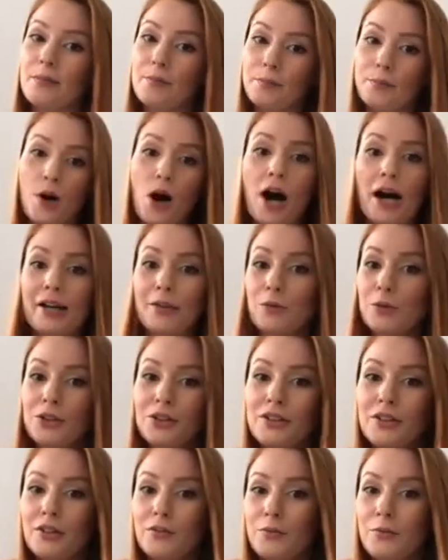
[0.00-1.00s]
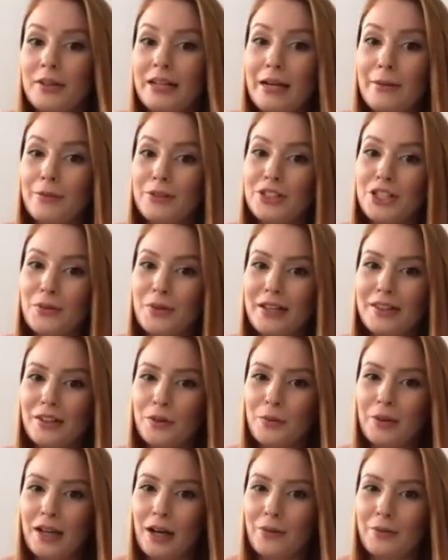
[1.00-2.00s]
but I wouldn't have been able to
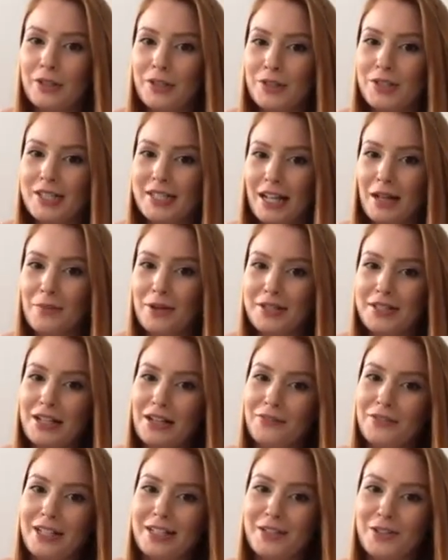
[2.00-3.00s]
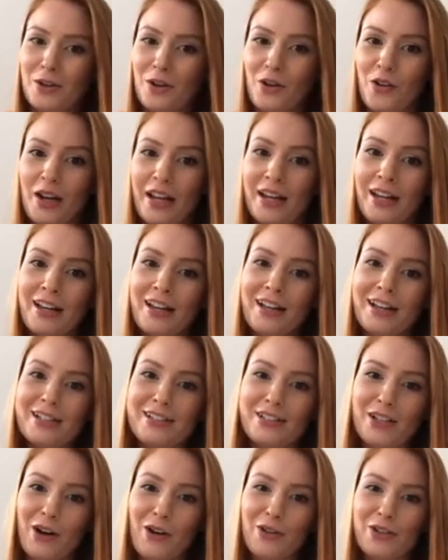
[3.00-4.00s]
either when I used to tell myself that story.
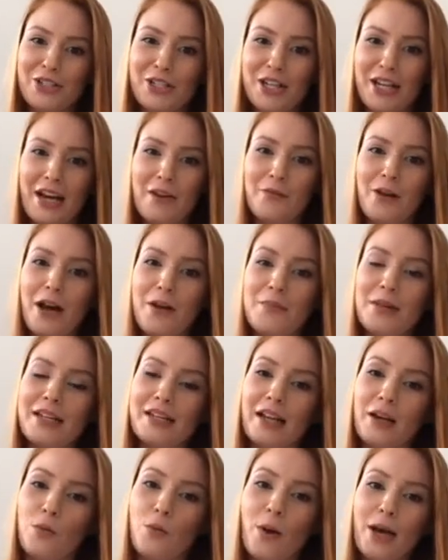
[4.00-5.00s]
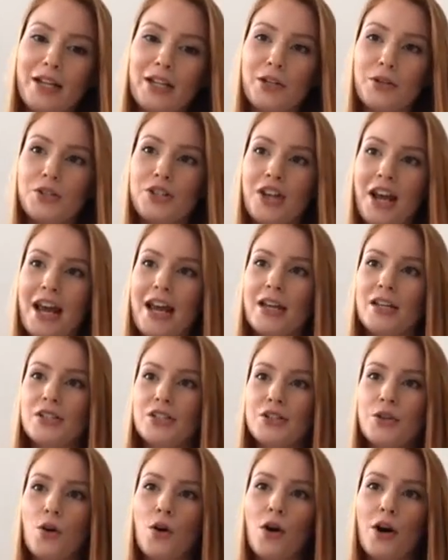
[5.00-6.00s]
So do you get what I mean? Like, when you
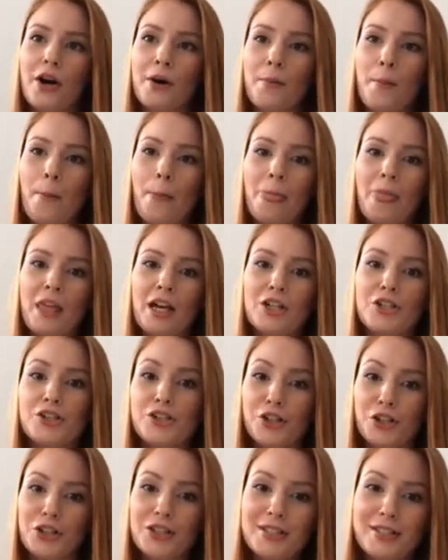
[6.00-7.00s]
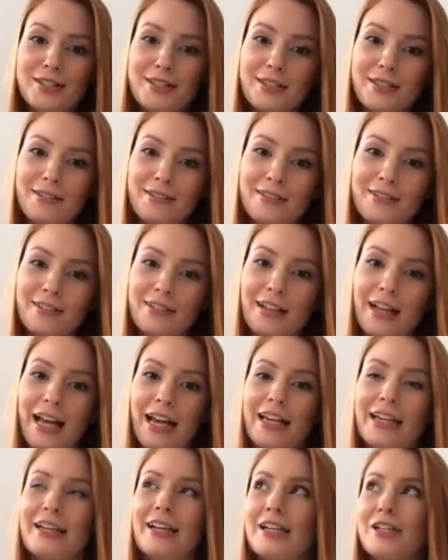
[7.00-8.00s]
change your shoulds,
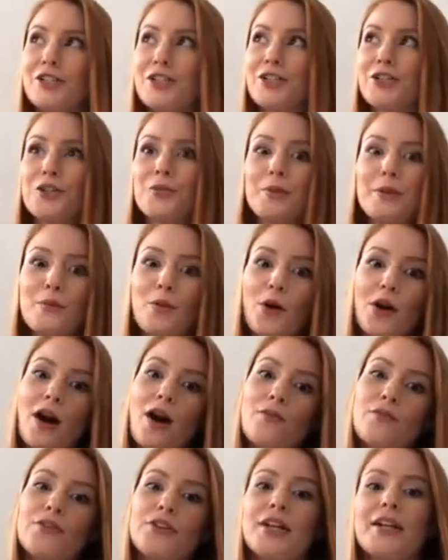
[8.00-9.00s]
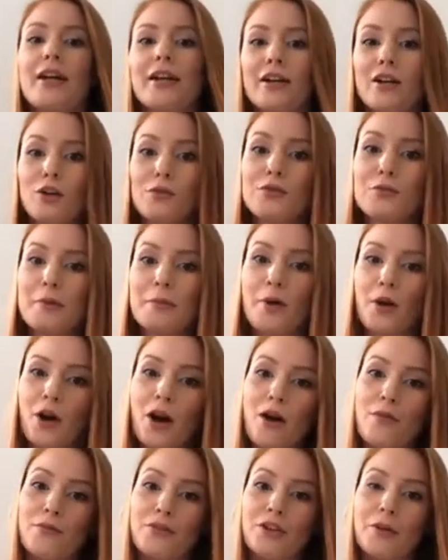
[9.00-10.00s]
like, I should be more confident, I'd love to be more
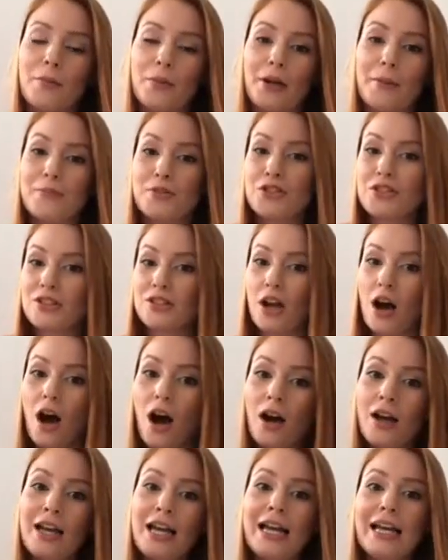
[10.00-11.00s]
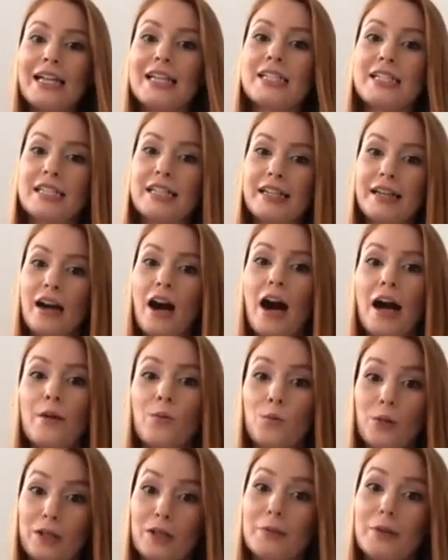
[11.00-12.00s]
confident, but I'm just not, into I
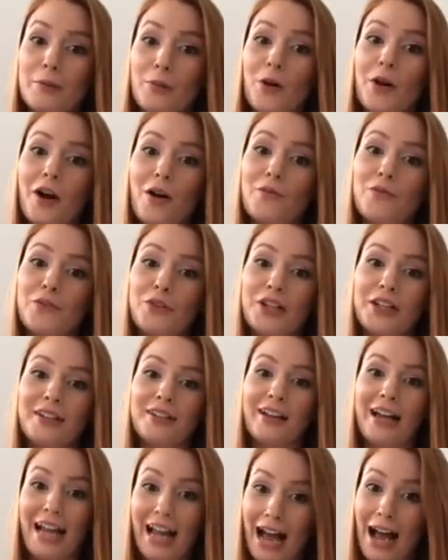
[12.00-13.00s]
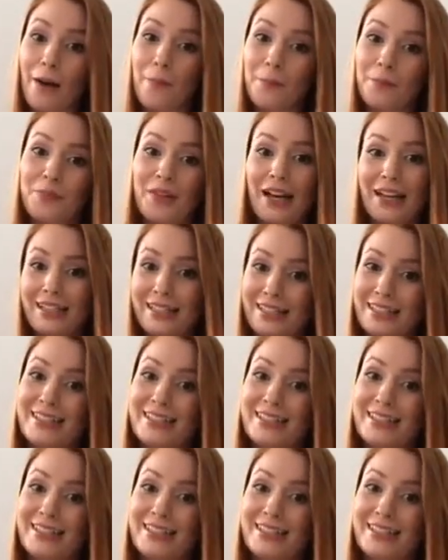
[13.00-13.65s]
will be more confident, I am, that